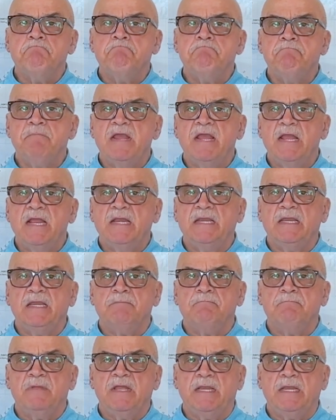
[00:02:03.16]
many,
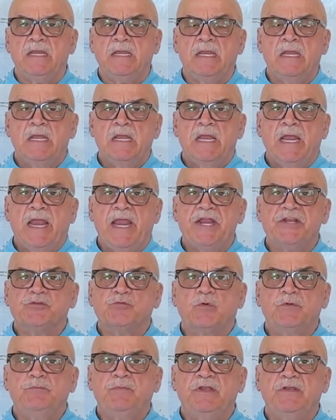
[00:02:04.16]
many H
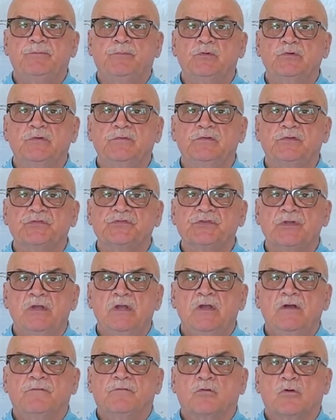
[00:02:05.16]
1B approvals
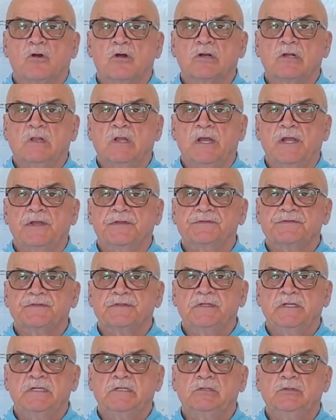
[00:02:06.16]
for our clients,
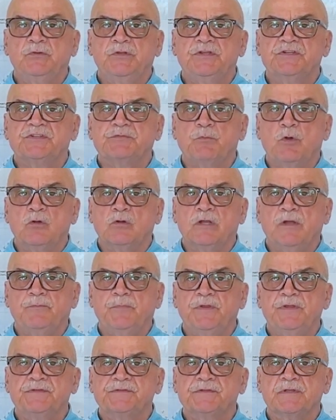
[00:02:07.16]
including small
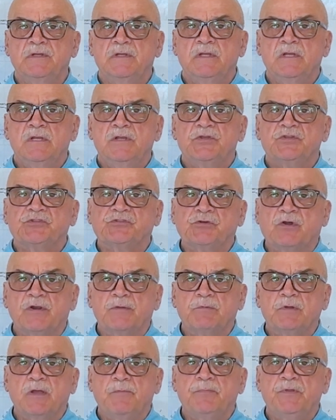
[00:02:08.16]
companies,
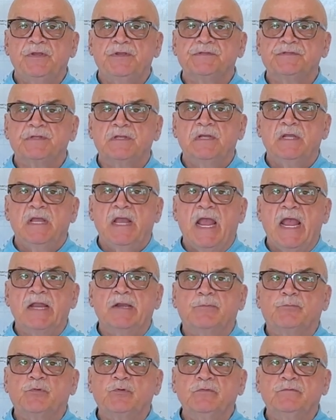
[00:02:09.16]
startup companies, and
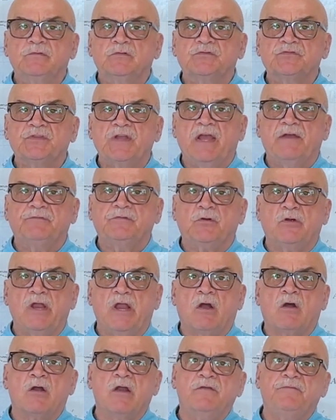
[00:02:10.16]
approvals after
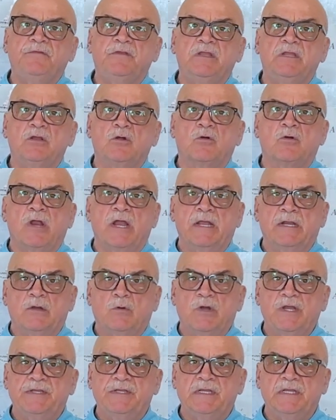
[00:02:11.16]
RFE or
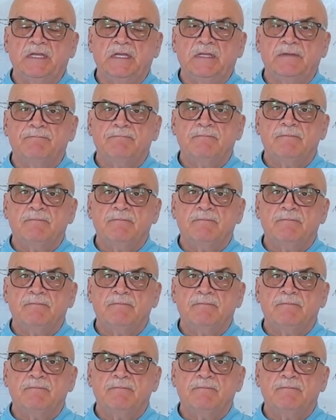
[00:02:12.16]
NOID.